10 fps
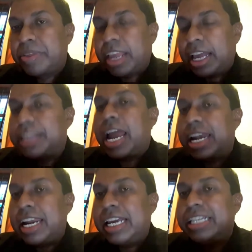that
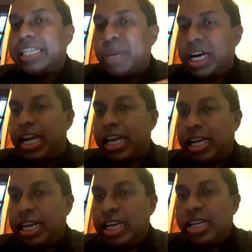is murder.
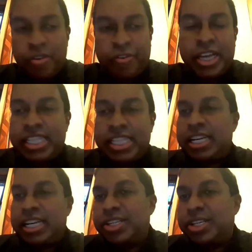So for
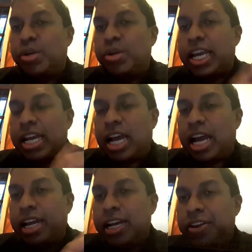instance, you take a
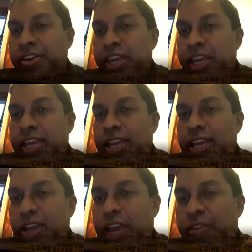gun.
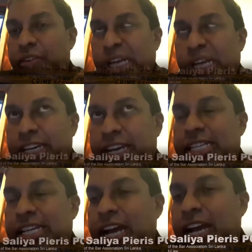If a person takes
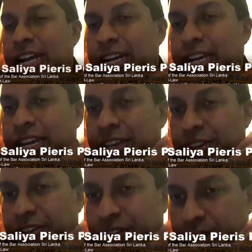a gun,
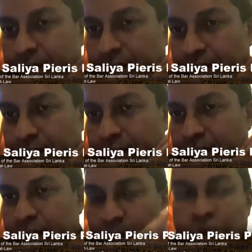
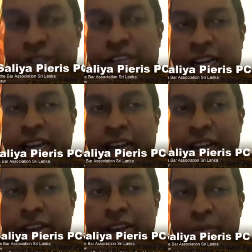shoots it
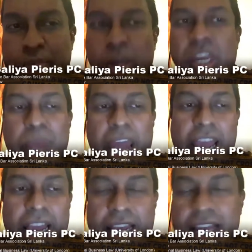point
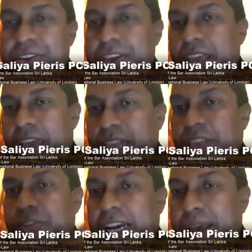blank at the
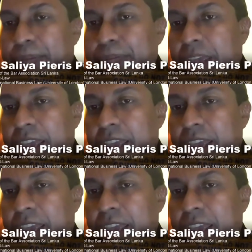victim,